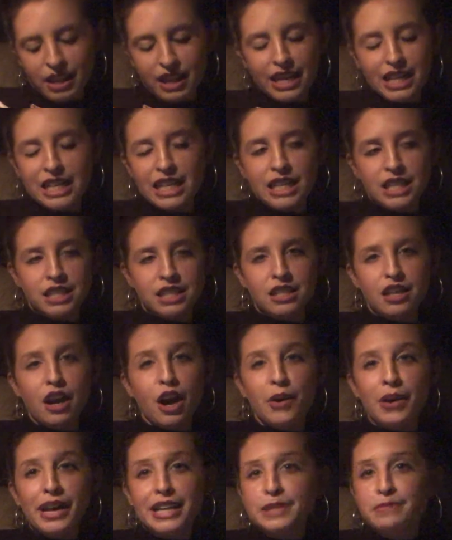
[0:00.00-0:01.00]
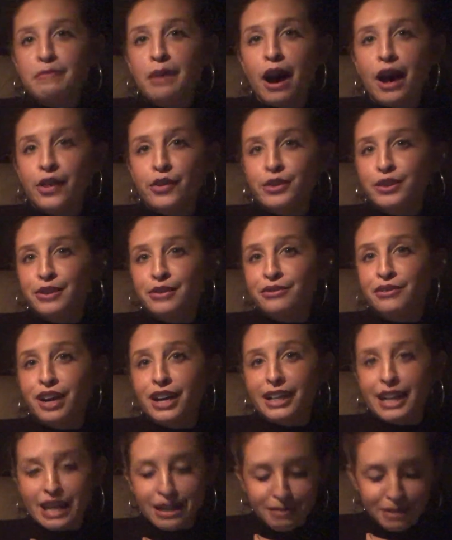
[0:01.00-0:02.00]
It needs to go. It's bothering the
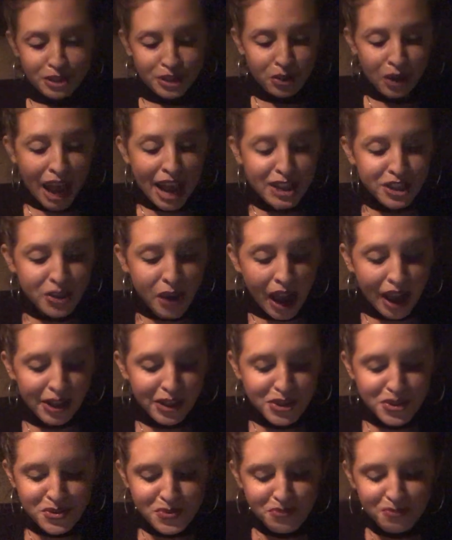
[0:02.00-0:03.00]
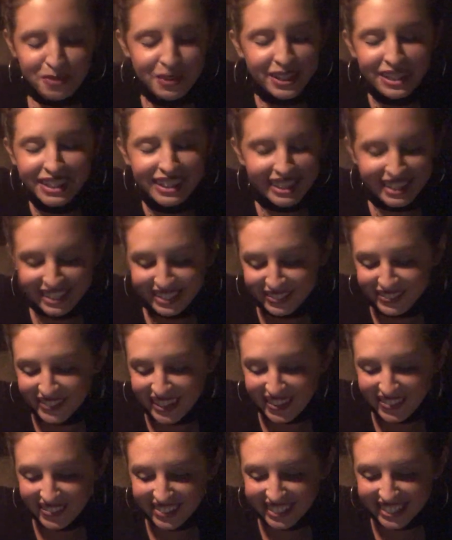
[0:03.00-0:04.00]
fuck out of me. So, and you, and, ugh,
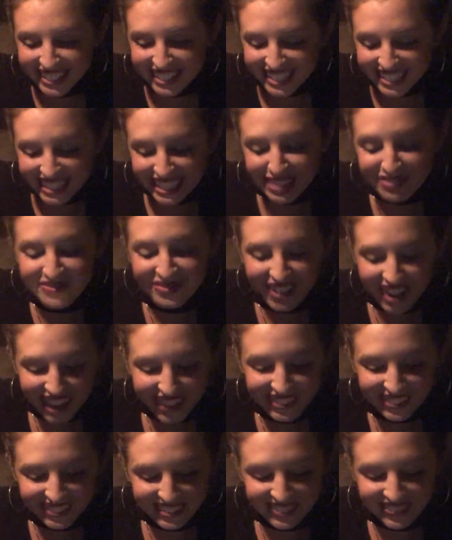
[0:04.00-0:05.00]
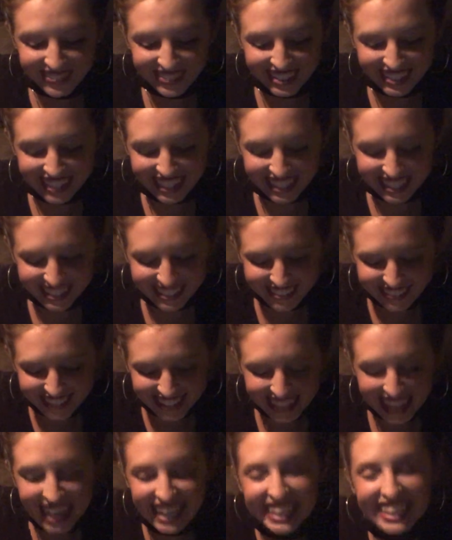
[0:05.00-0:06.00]
whatever it is, it's bothering the fuck out of you.
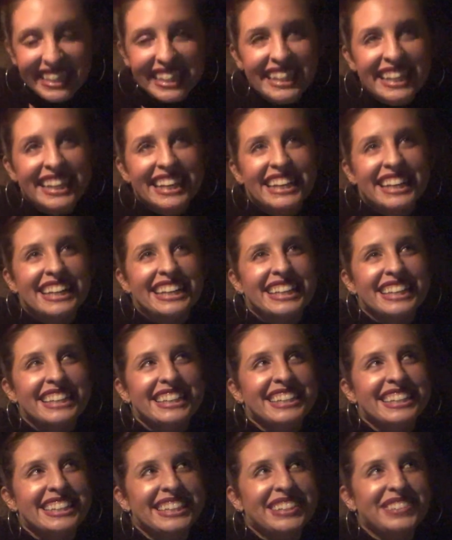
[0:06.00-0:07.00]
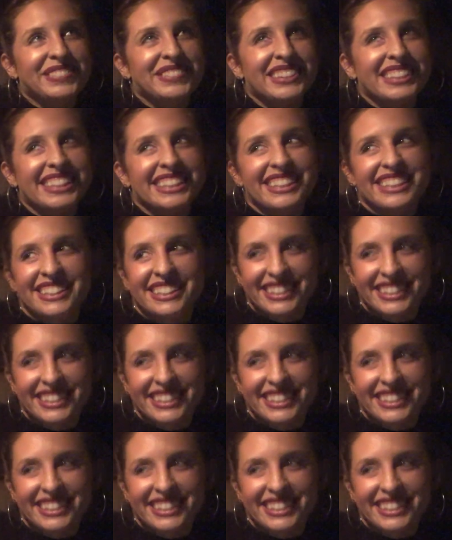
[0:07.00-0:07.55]
Like, I can't even.